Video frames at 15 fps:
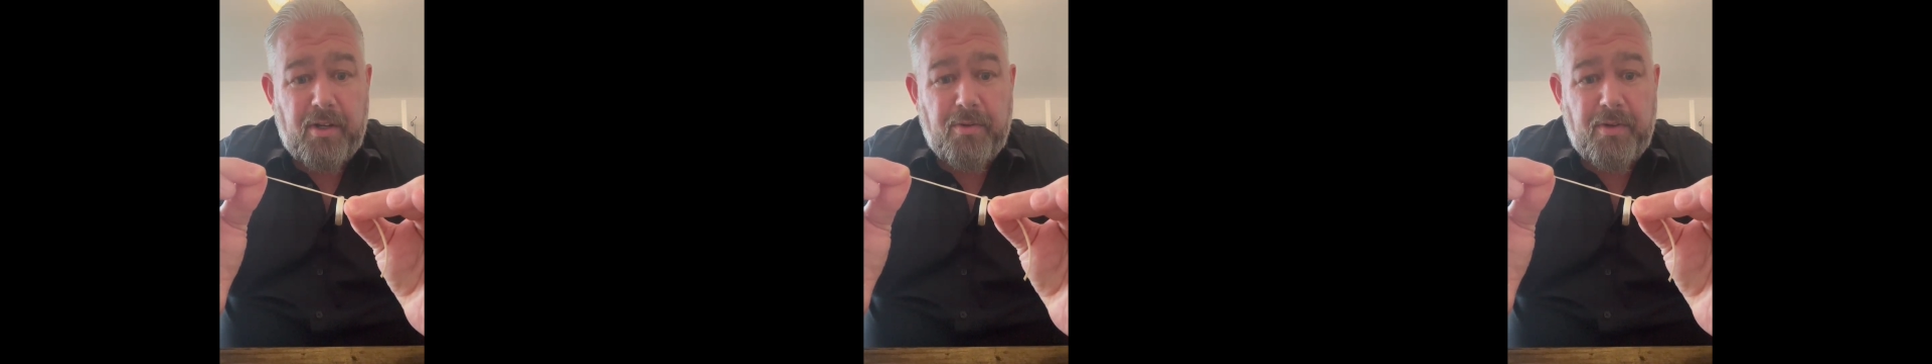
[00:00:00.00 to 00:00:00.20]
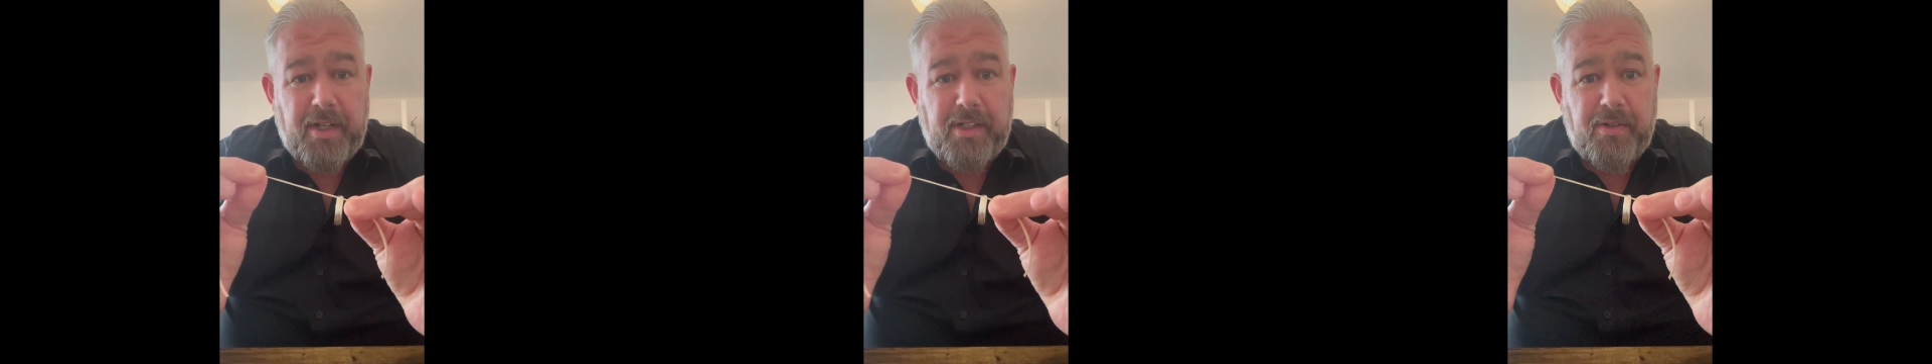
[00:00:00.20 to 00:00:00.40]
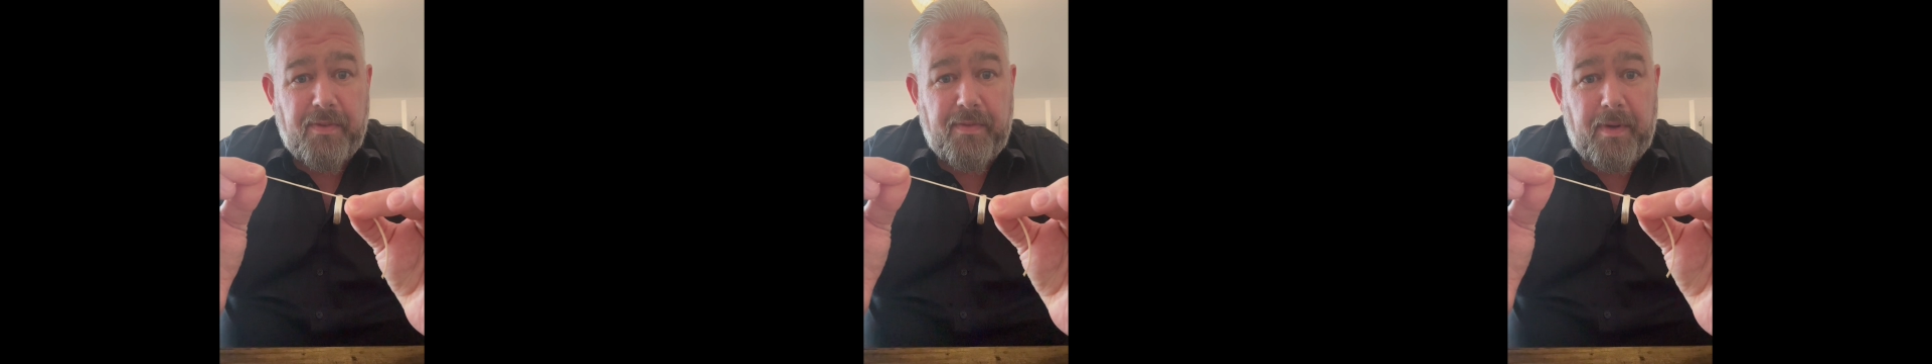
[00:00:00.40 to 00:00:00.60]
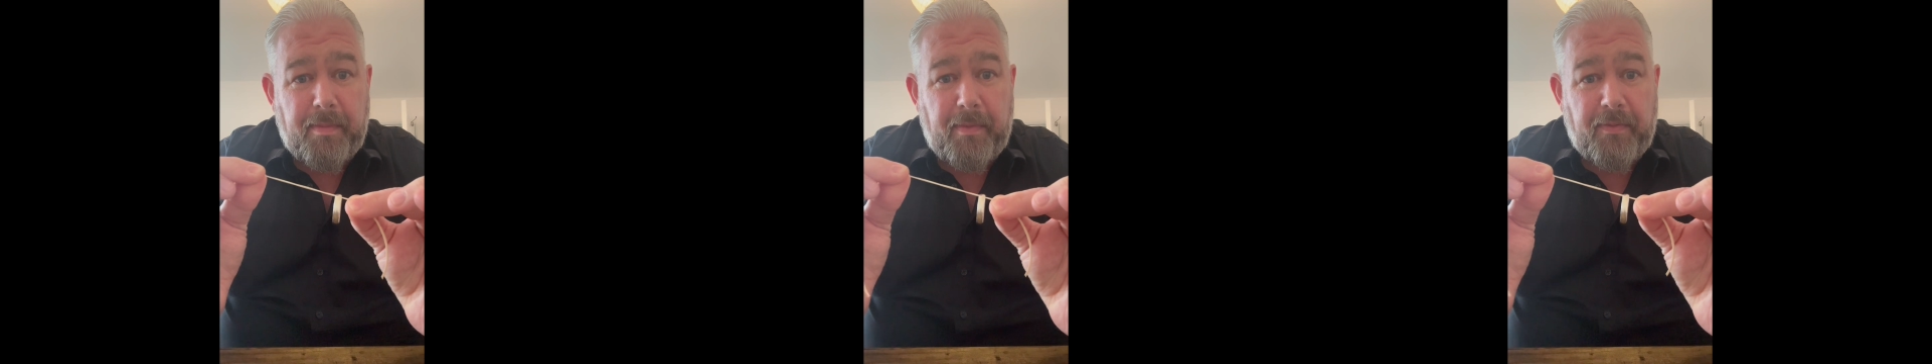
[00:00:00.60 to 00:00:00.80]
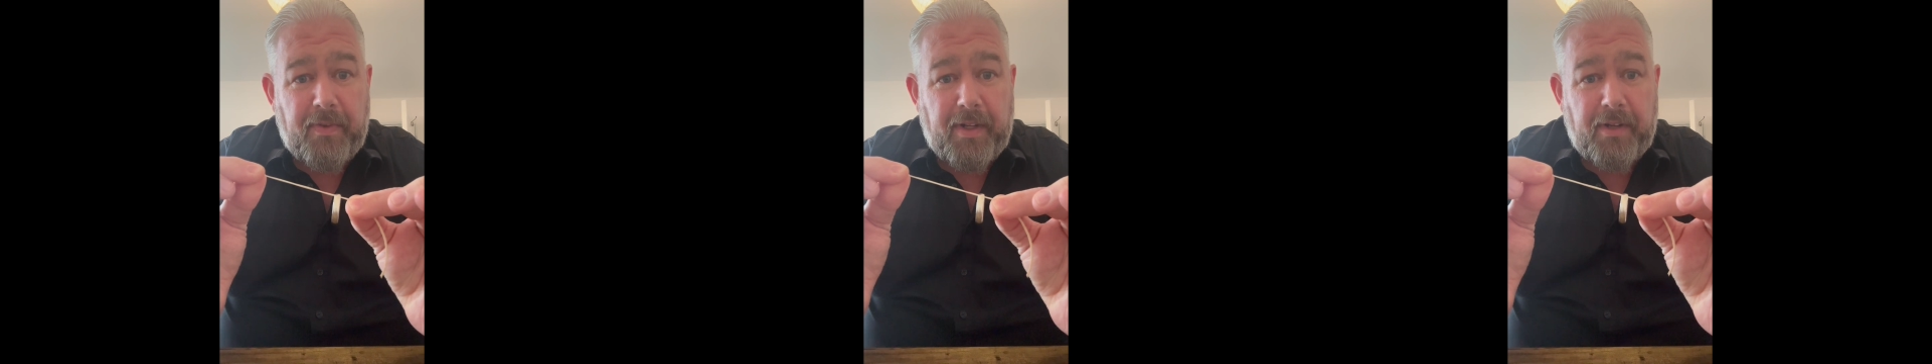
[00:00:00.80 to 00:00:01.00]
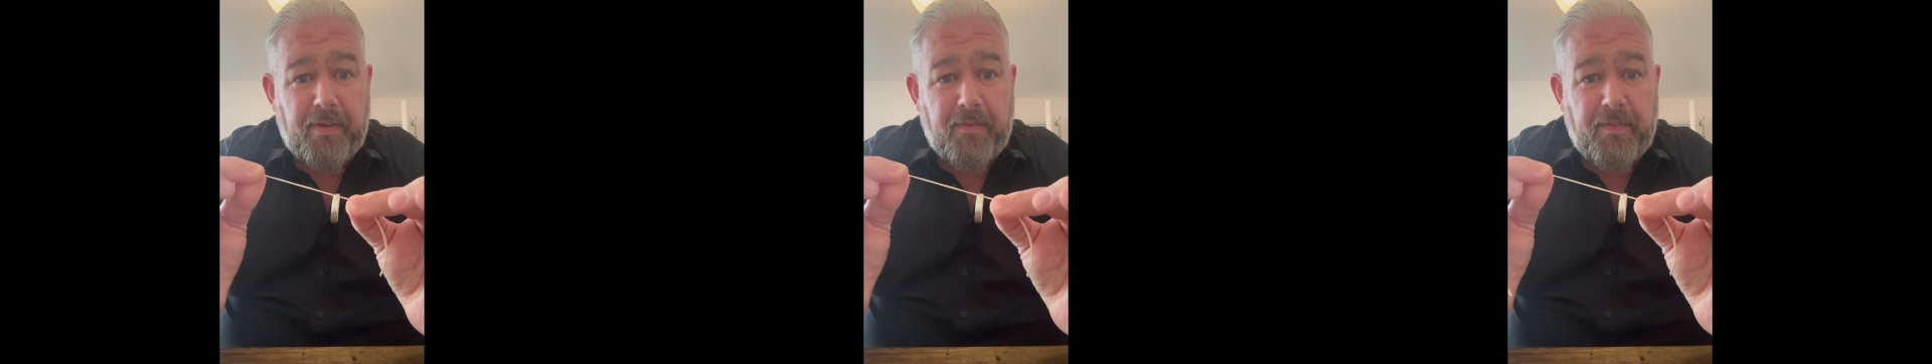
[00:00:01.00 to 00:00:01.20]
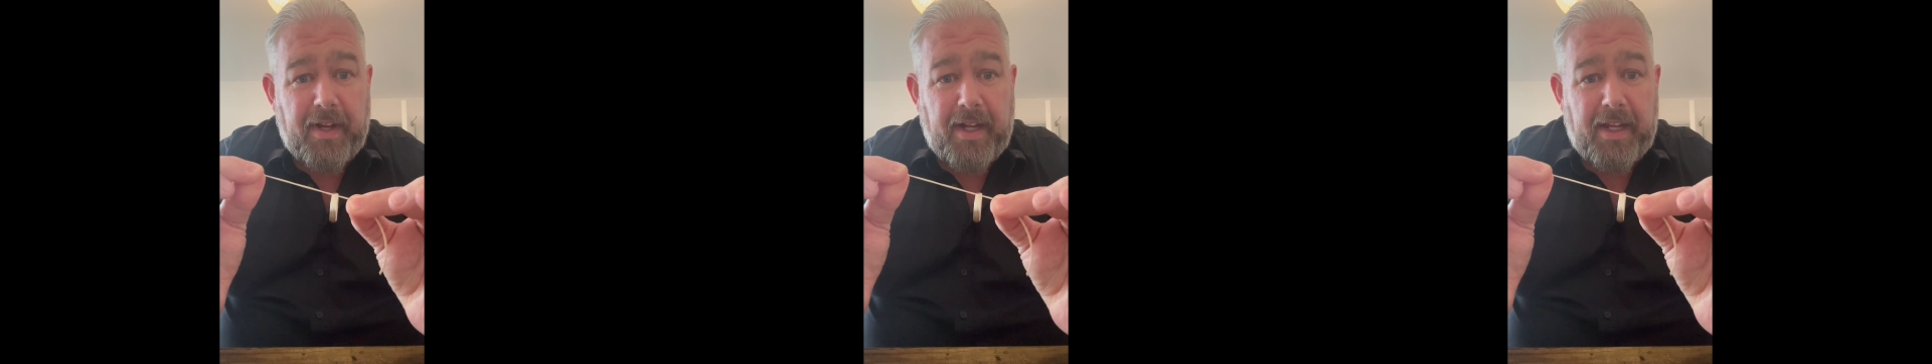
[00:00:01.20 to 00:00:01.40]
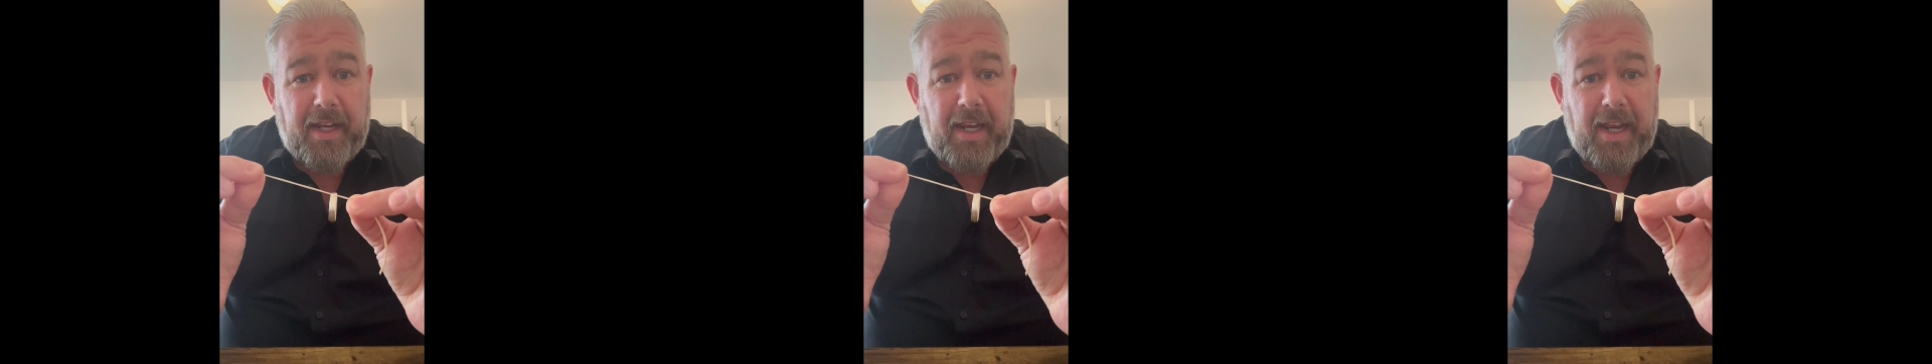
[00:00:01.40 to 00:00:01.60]
release your thumb and finger, and
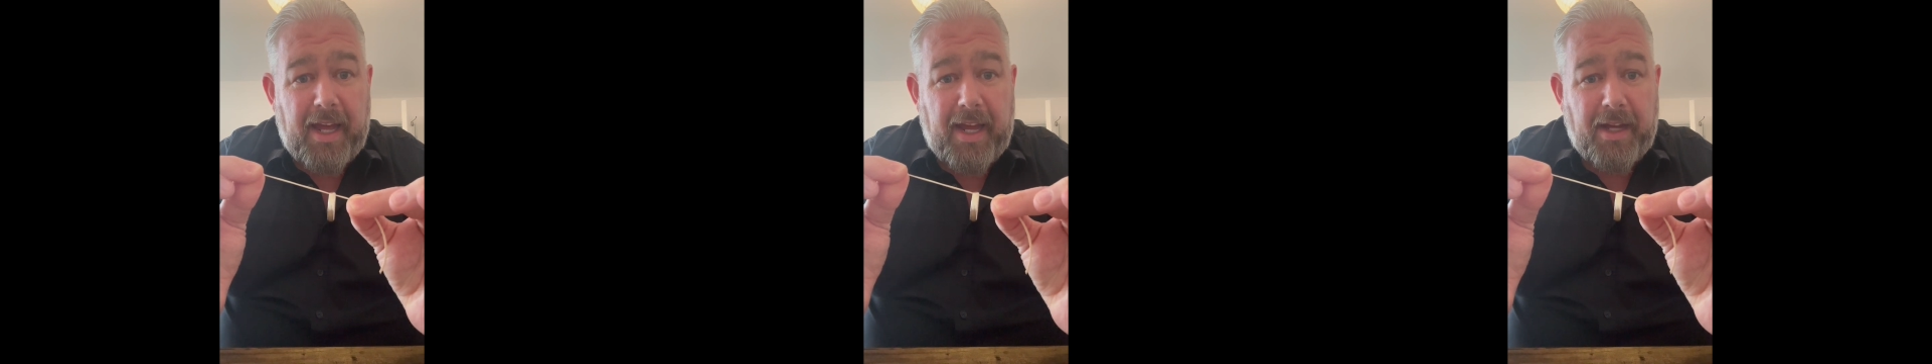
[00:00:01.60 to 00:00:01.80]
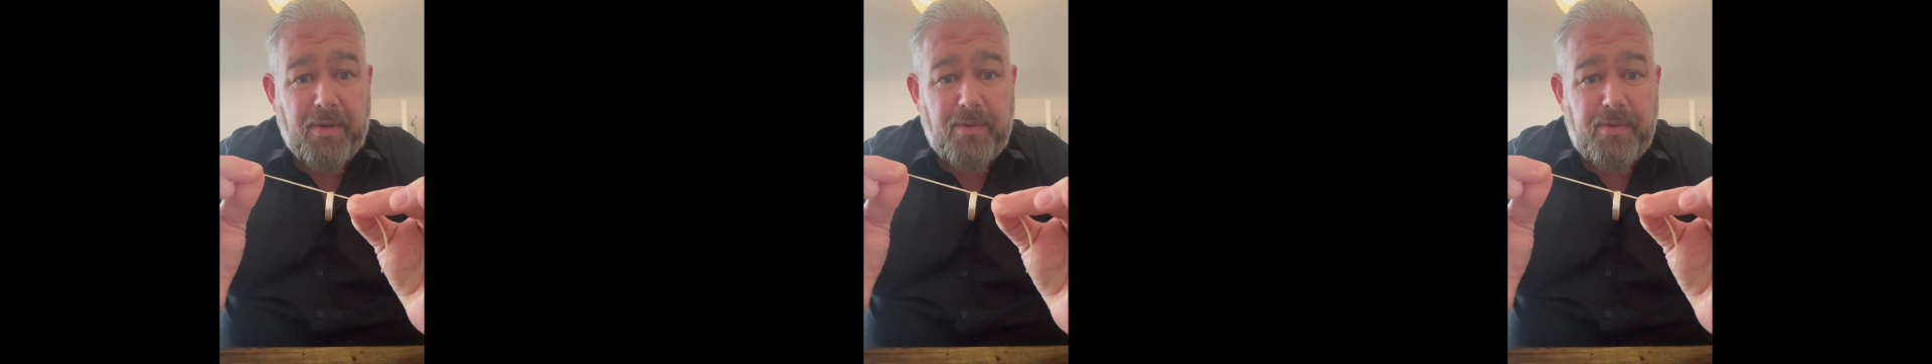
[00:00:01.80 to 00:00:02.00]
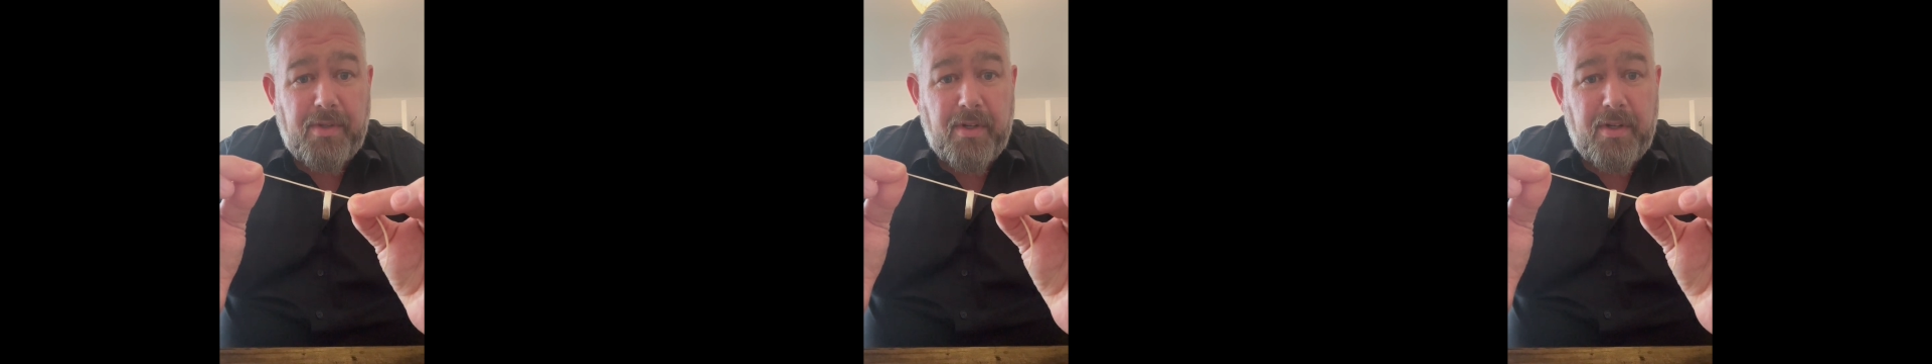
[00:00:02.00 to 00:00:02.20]
that allows